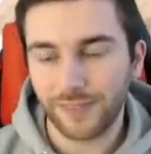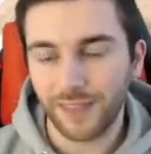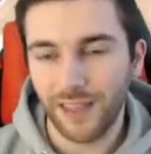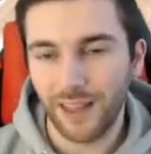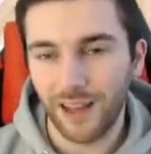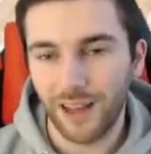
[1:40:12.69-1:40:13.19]

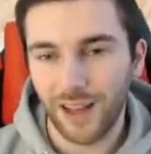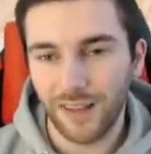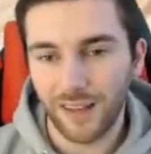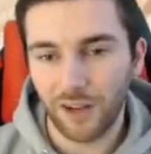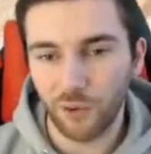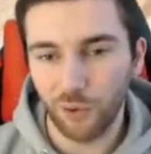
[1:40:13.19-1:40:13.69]
Uh, and
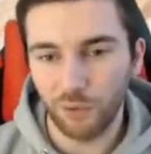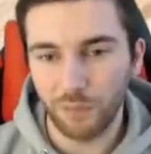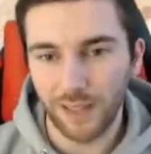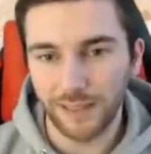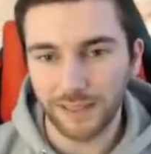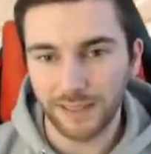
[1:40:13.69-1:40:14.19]
that, of course,
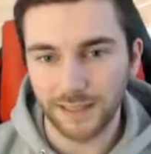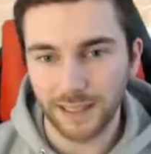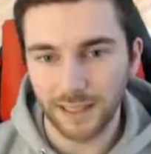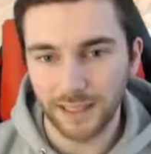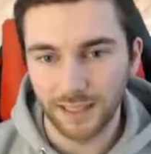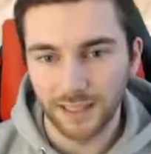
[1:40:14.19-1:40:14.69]
means that,
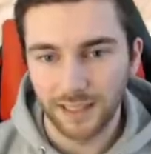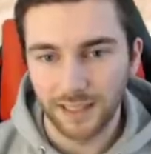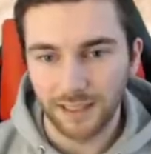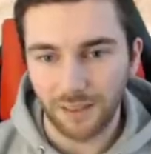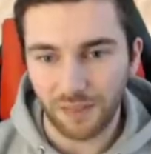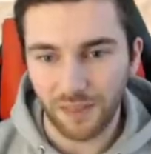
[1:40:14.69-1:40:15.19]
uh,
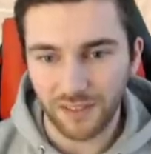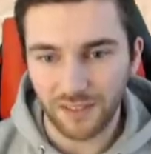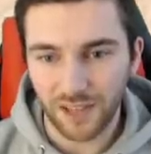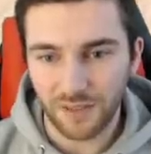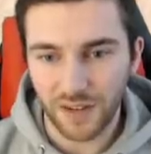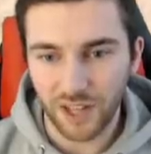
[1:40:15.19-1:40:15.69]
that
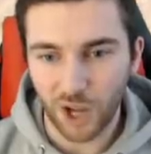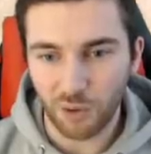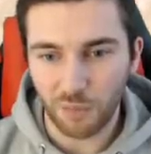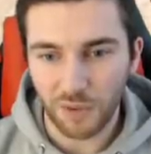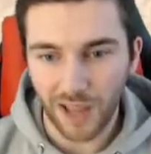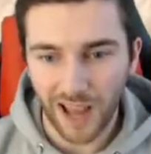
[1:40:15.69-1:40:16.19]
Thursday's video will
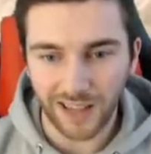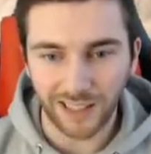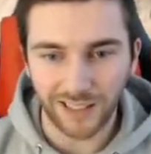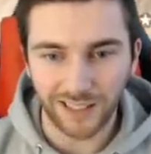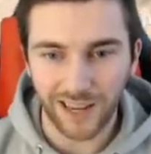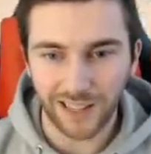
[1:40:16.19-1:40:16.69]
be
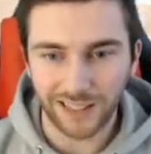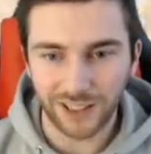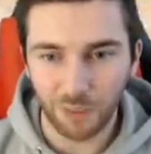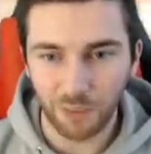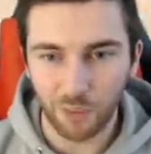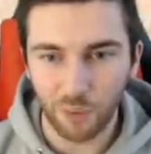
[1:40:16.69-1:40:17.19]
adding Galaxy Opal,